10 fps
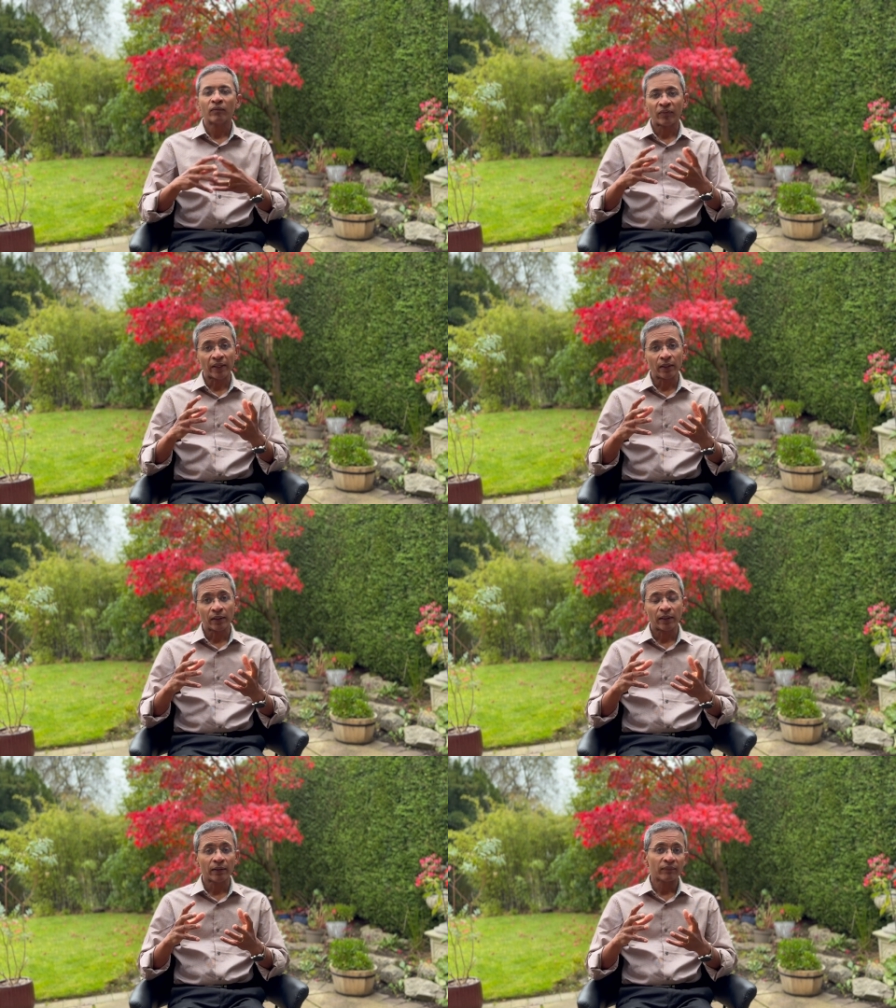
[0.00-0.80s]

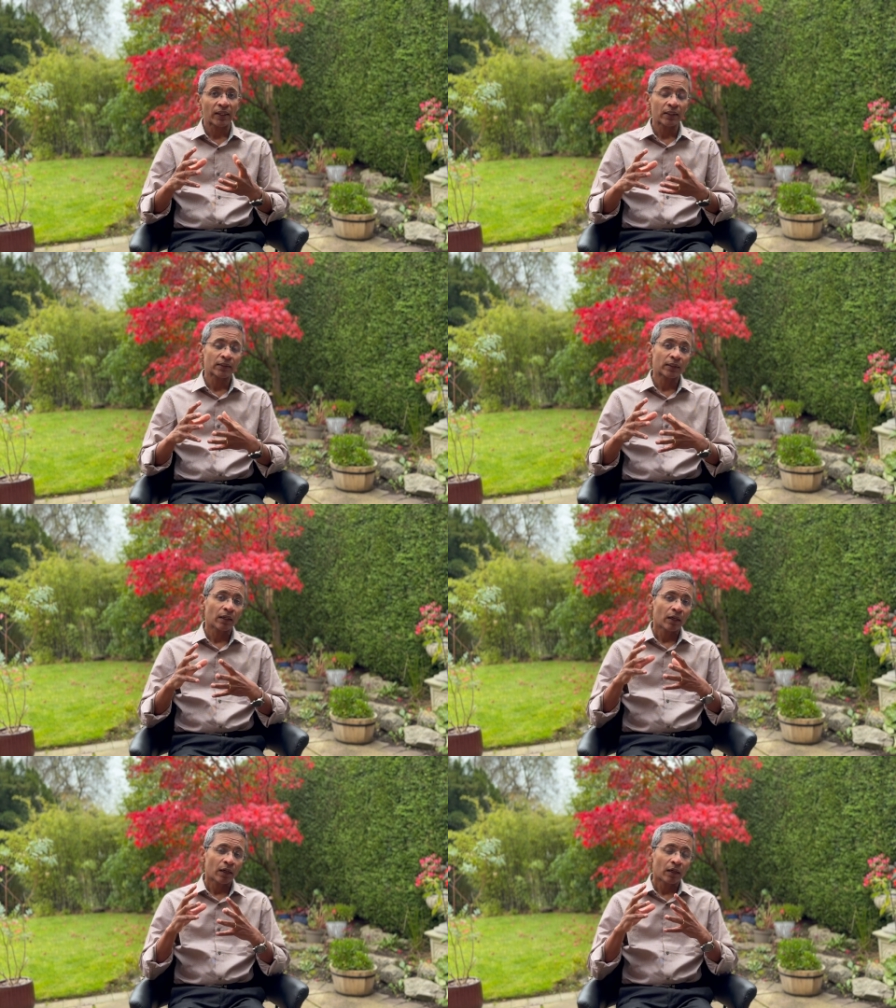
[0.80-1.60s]
Finally, if there's
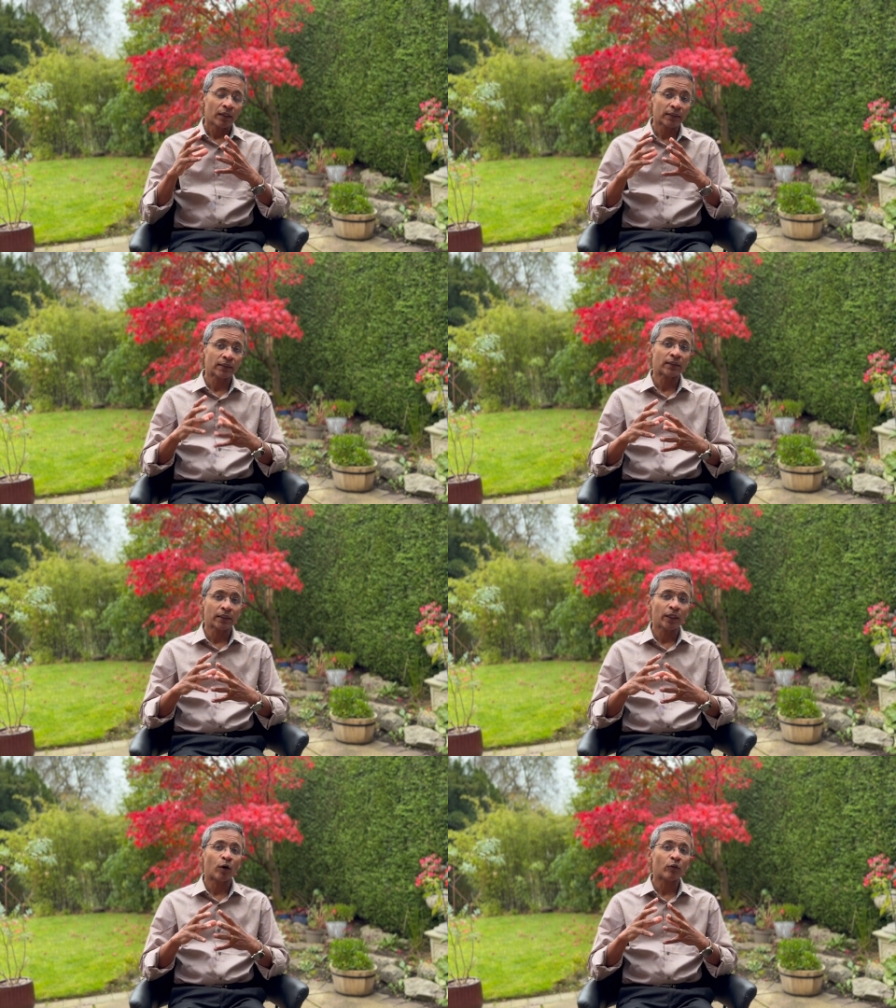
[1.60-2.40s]
a
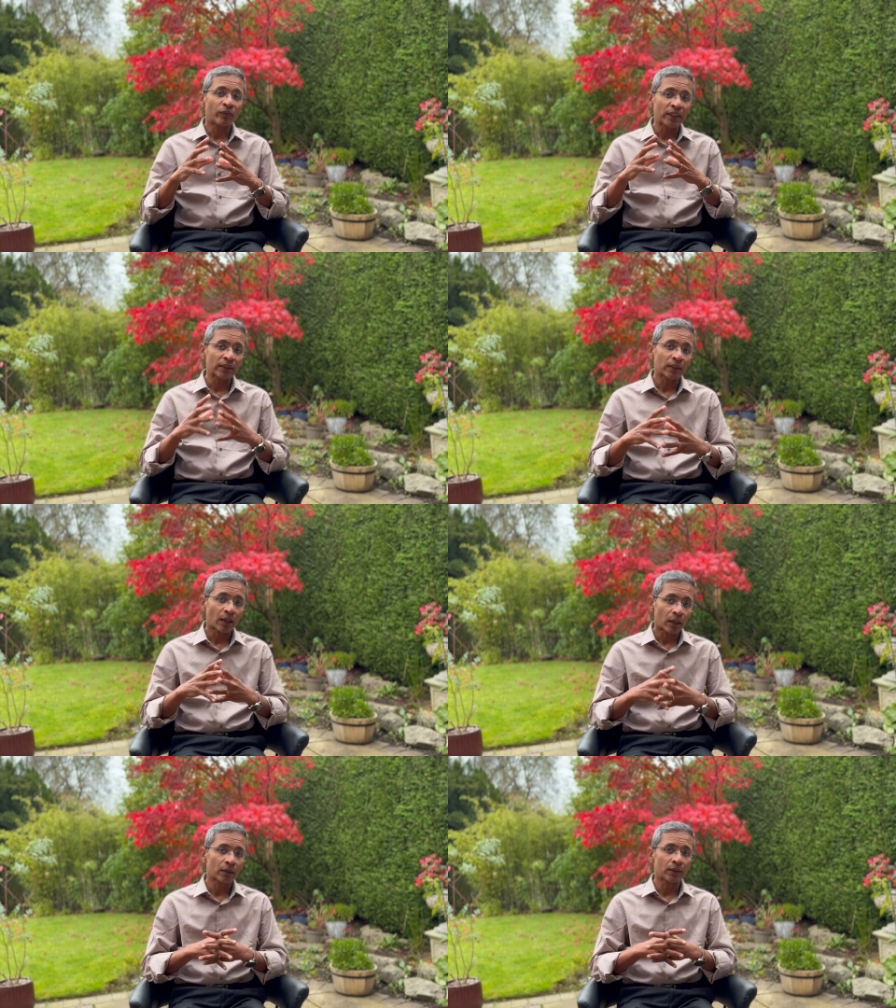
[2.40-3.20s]
history of recent
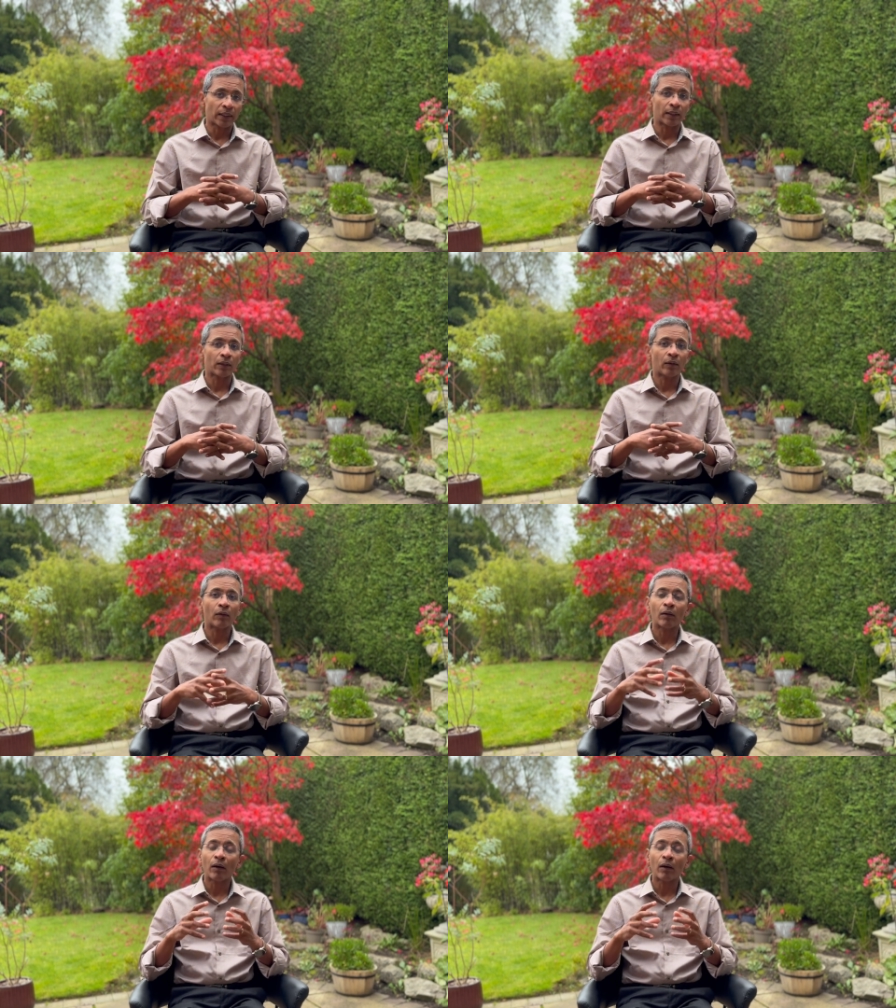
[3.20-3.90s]
heart attack or